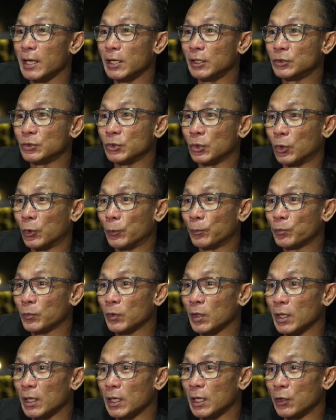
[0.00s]
so
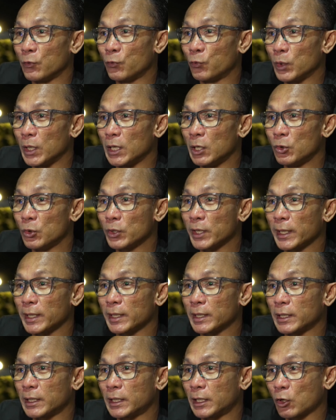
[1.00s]
if we look at
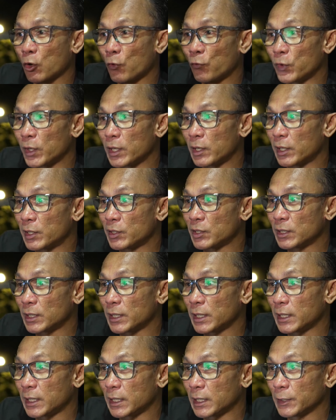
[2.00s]
the configuration
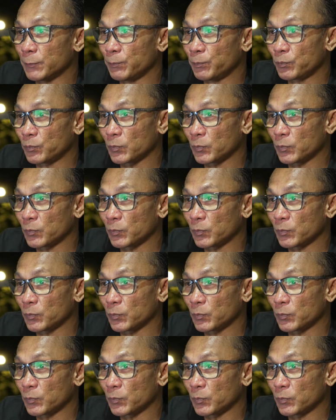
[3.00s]
here,